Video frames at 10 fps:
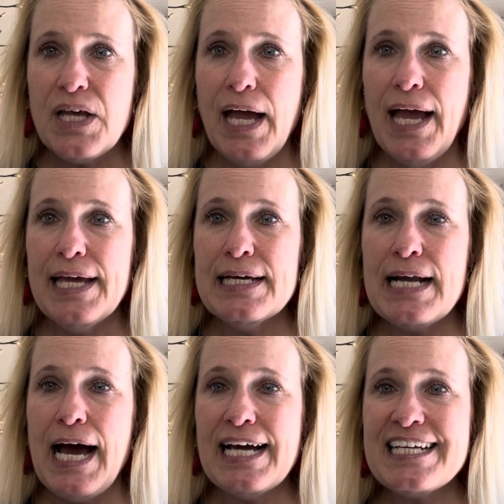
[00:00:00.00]
And
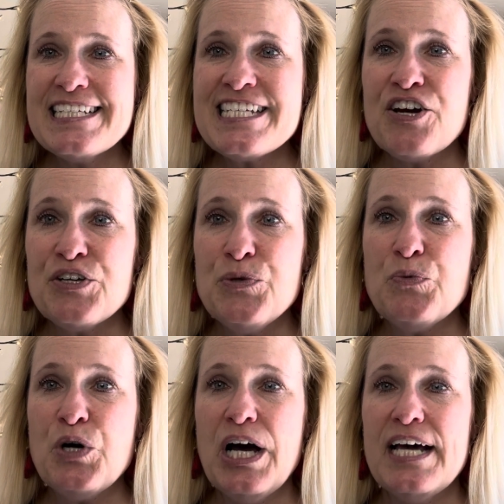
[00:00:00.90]
I can tell you
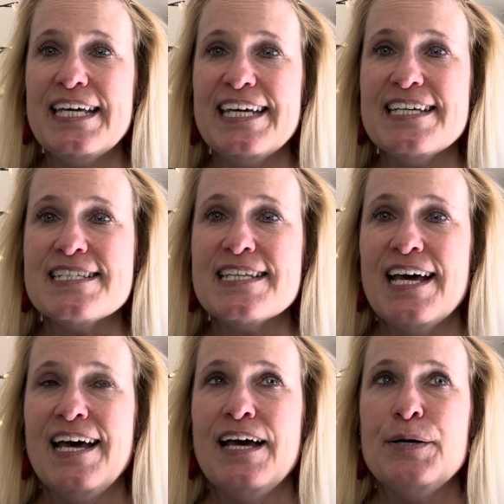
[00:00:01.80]
what is,
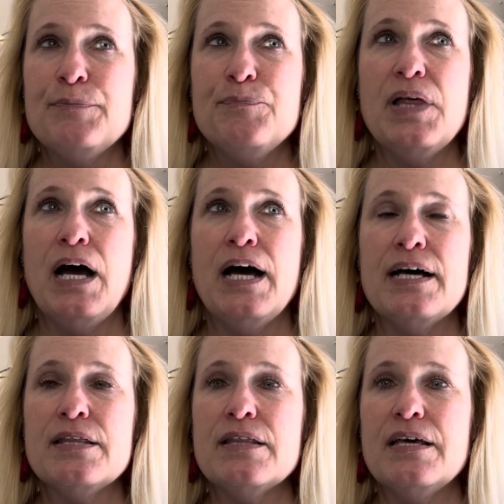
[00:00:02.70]

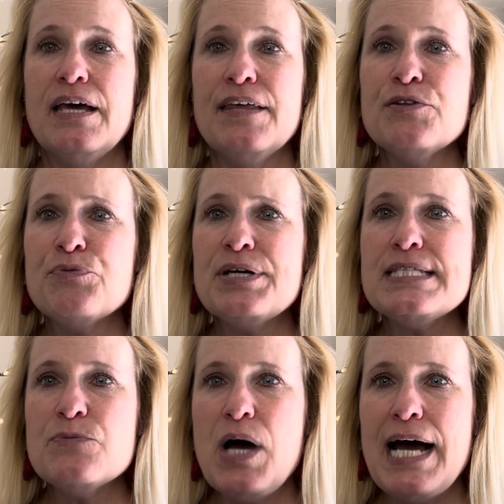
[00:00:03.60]
and the
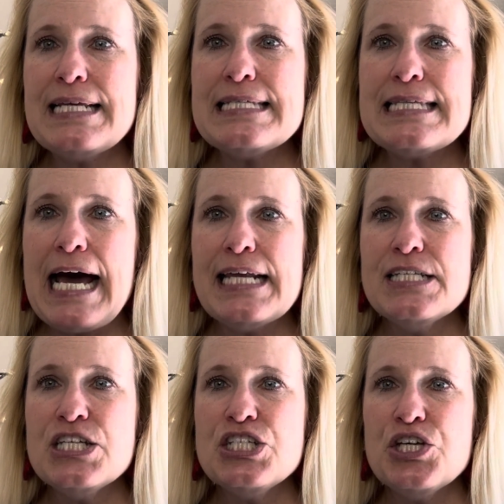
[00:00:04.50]
reason why I decided
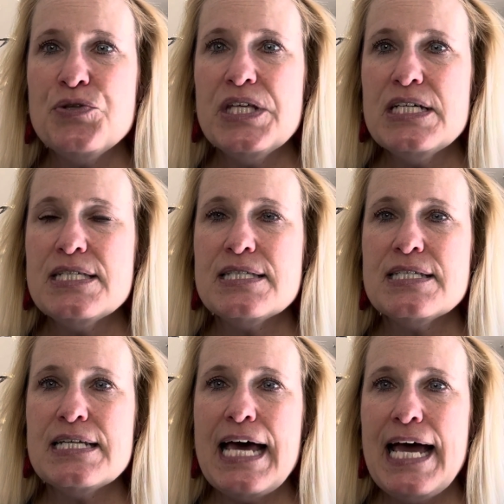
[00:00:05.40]
to do this
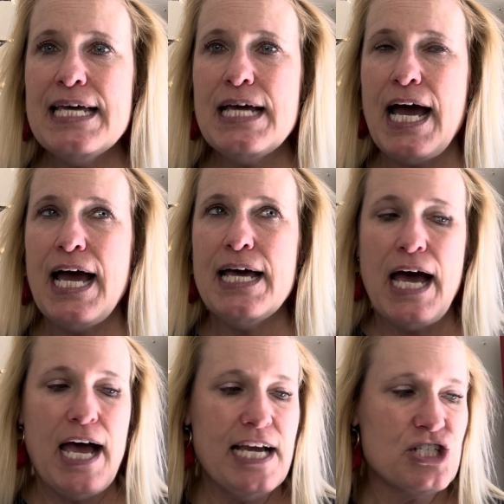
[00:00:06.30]
today, I
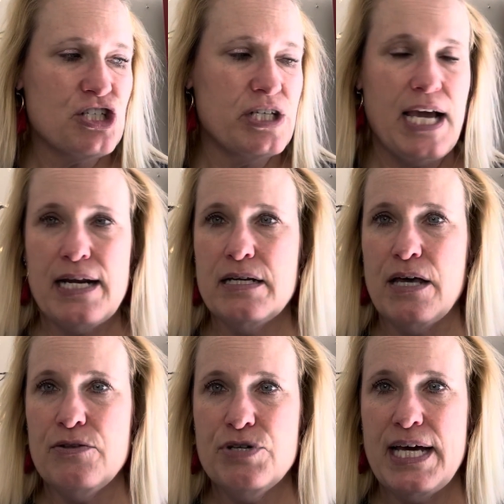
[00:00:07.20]
actually had
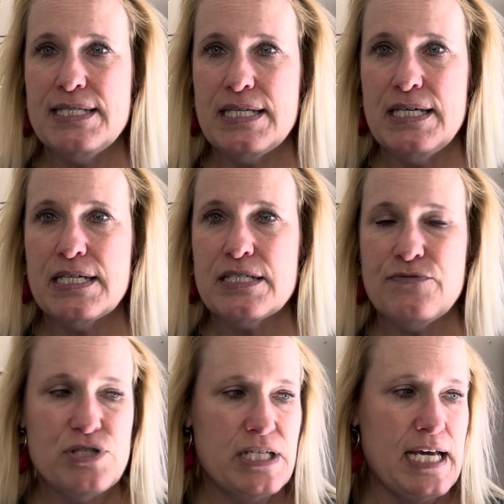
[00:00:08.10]
another day 6
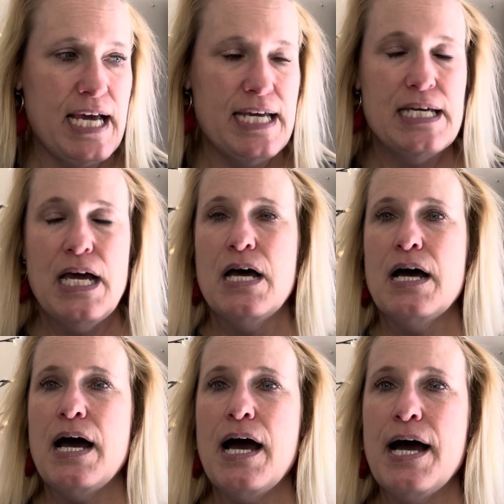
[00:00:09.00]
for today,
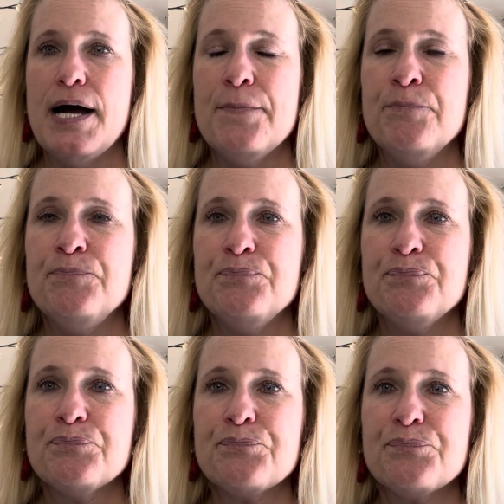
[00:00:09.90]

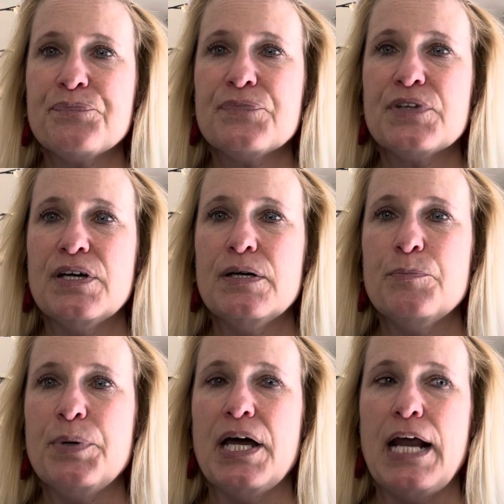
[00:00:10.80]

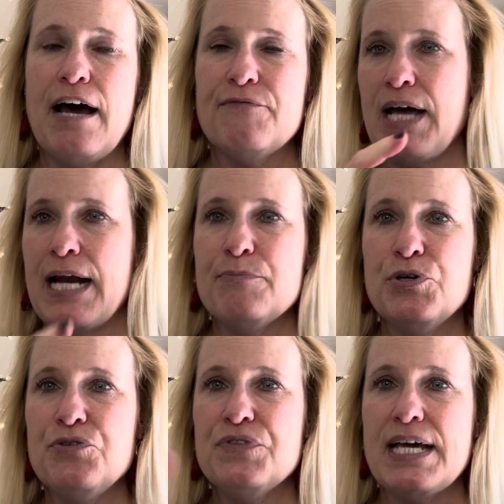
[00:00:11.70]
but I've kind of
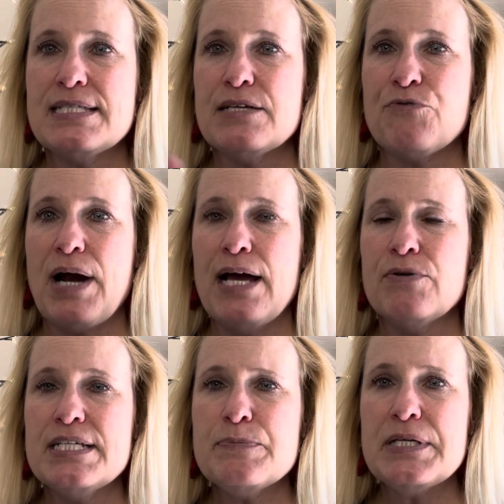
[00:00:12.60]
moved things around,
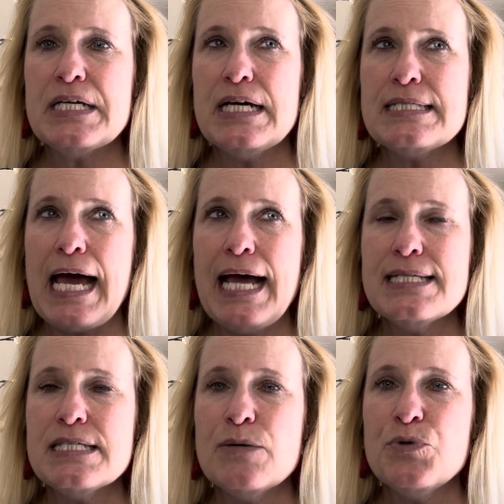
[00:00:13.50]
is because I had
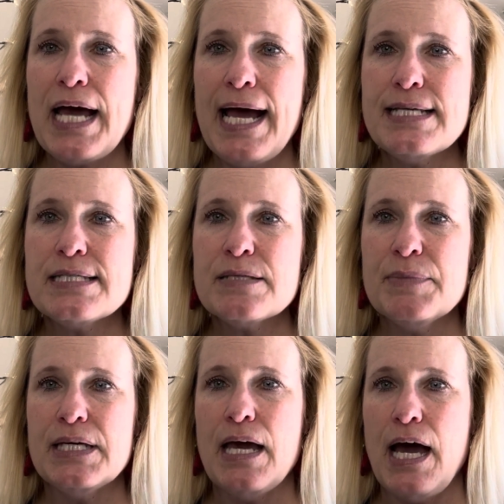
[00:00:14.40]
someone ask
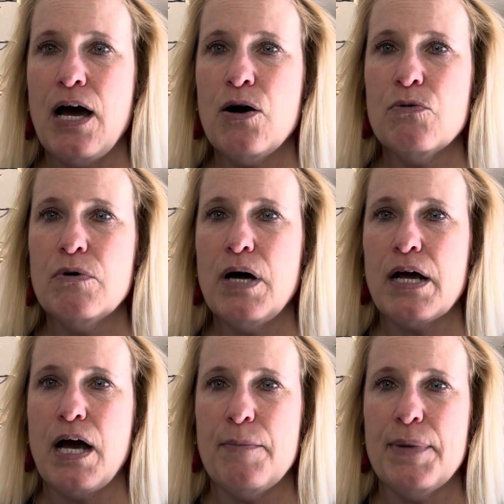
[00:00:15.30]
me how I
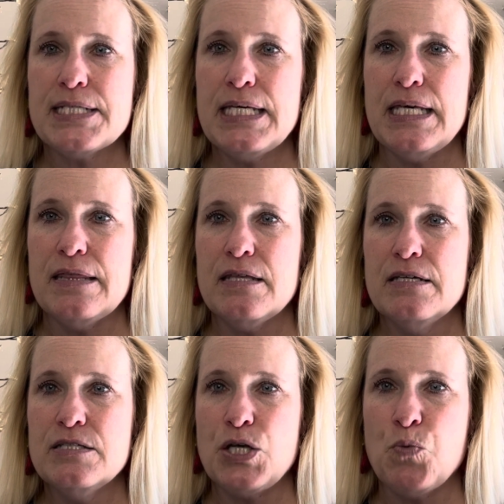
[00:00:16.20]
got my teeth
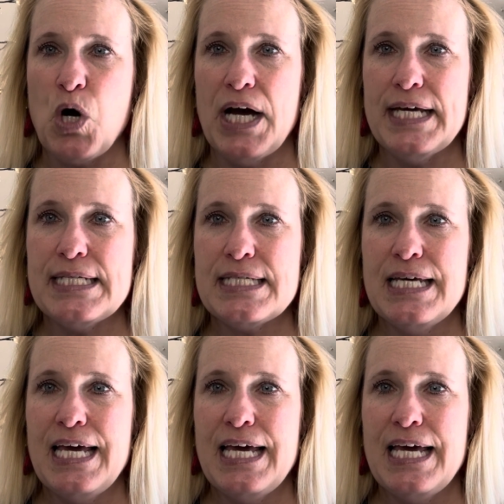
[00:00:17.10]
so white.